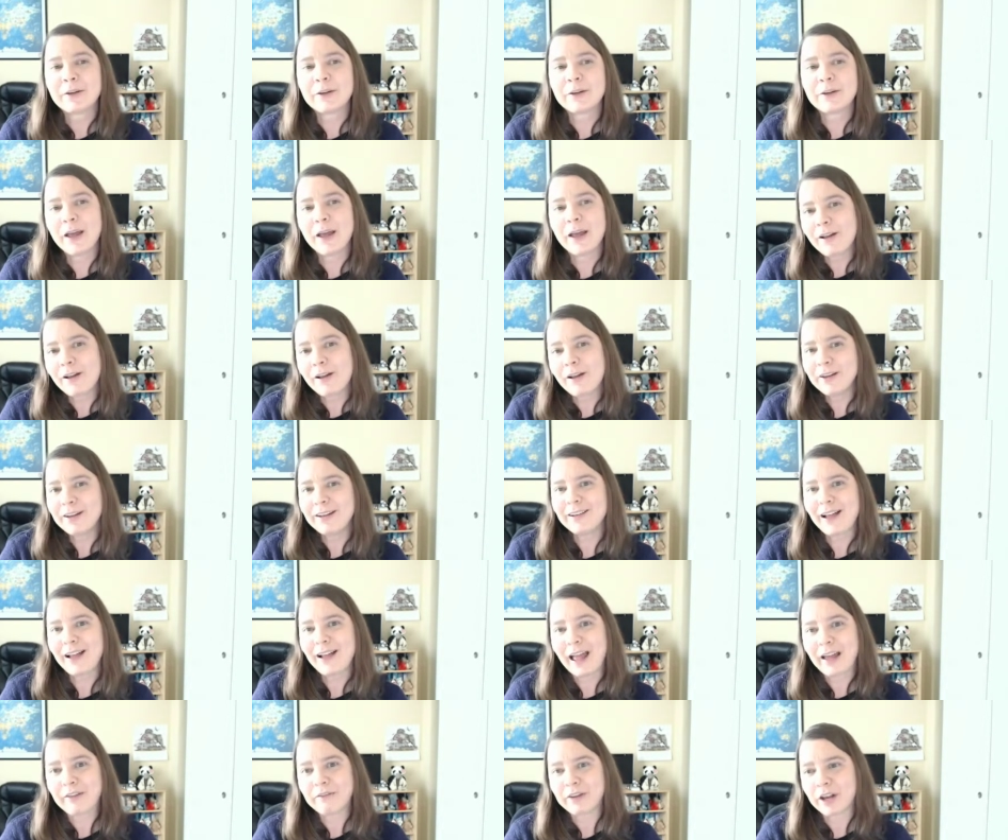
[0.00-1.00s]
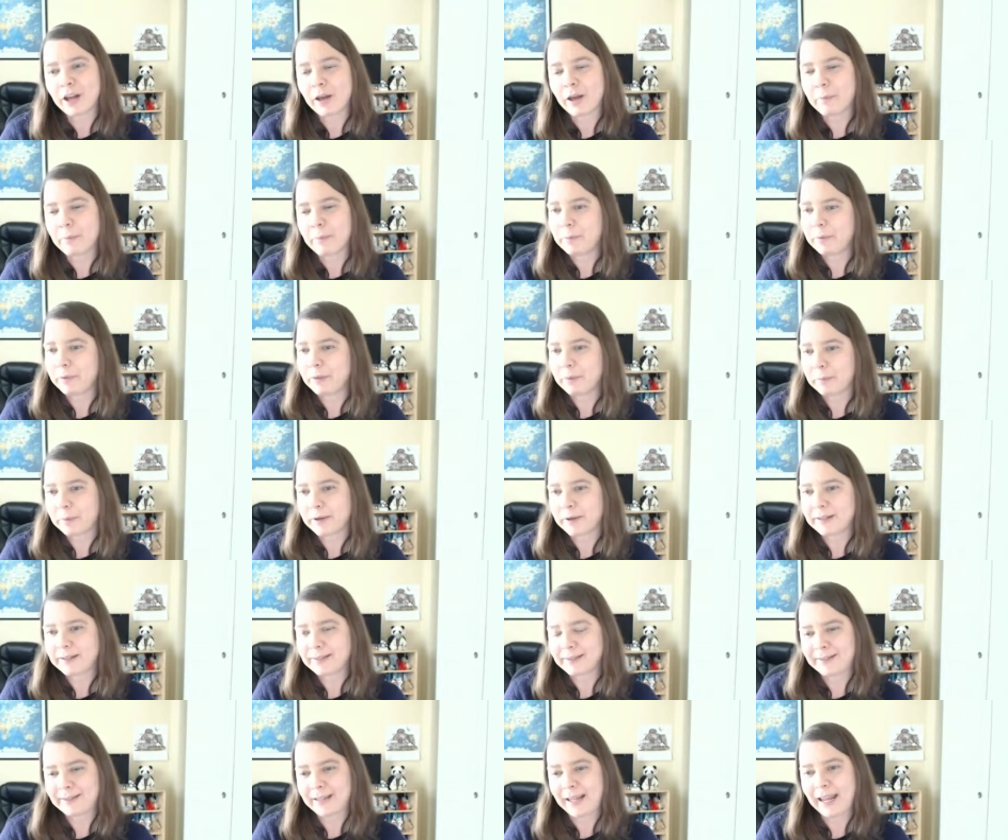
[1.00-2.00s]
So not only did I have to come up with a
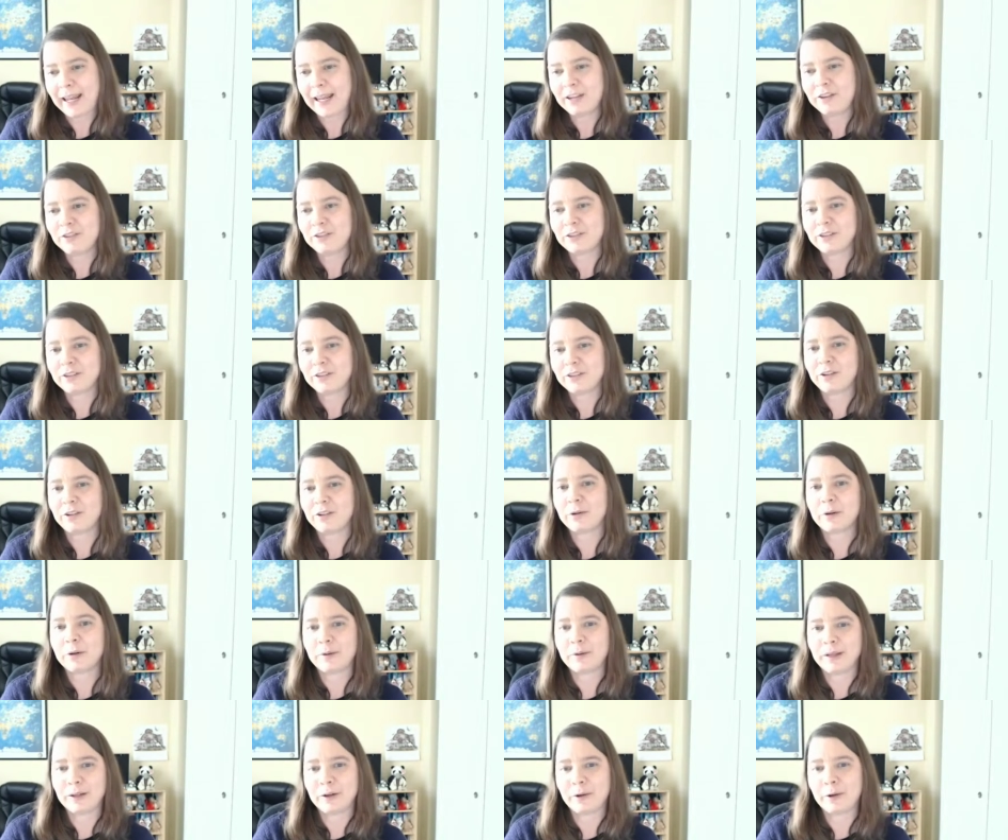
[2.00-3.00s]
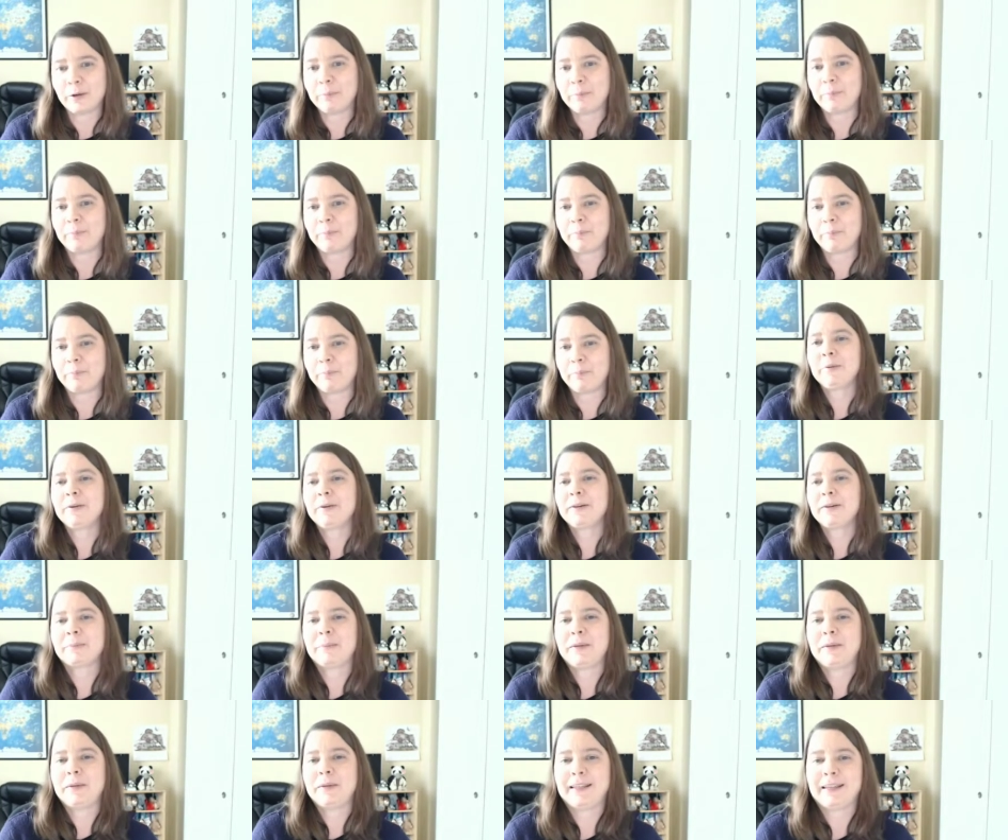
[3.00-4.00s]
presentation and do a
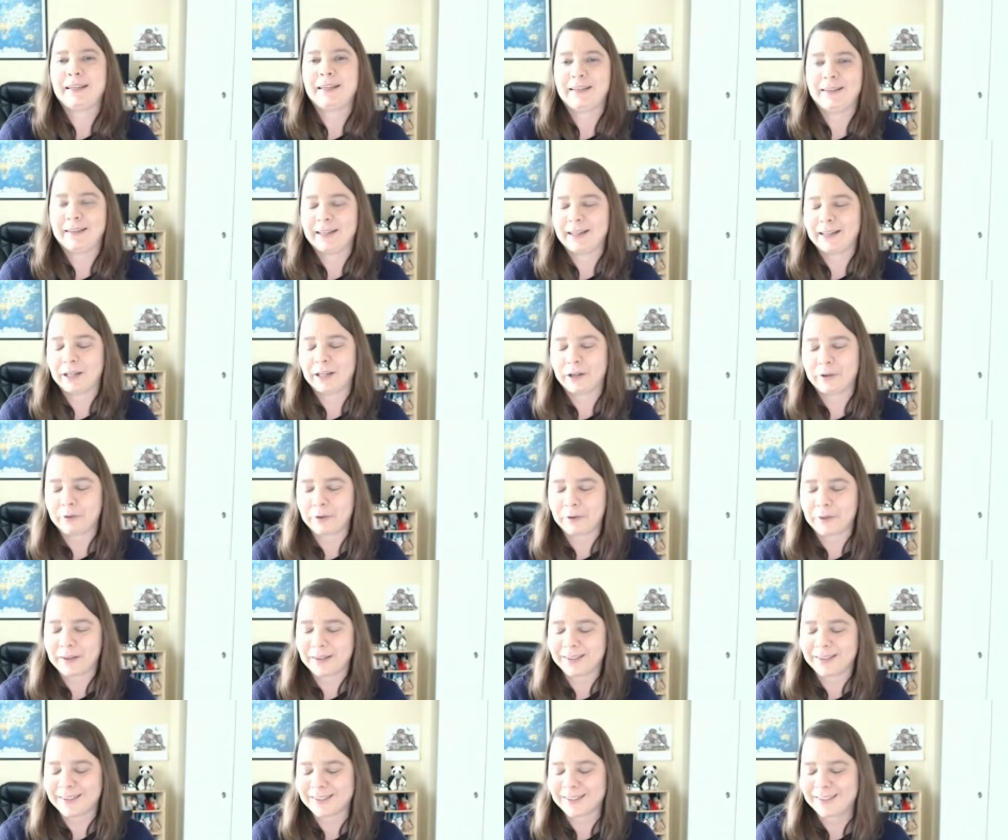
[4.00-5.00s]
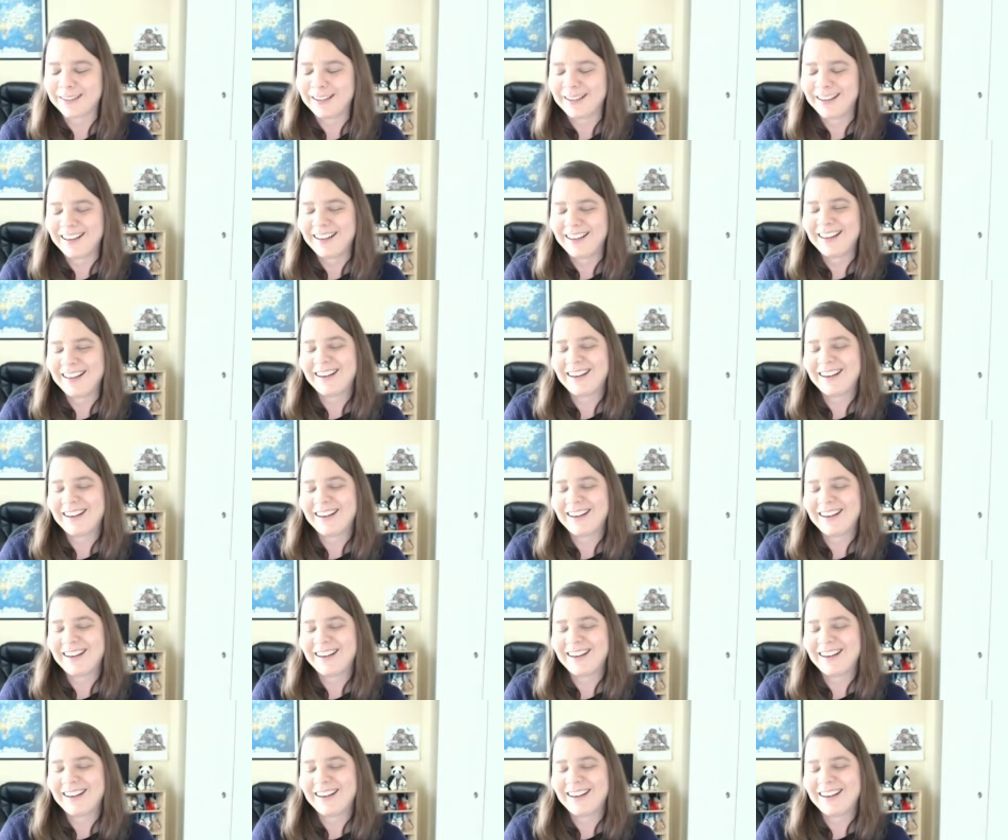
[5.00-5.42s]
public speaking gig for this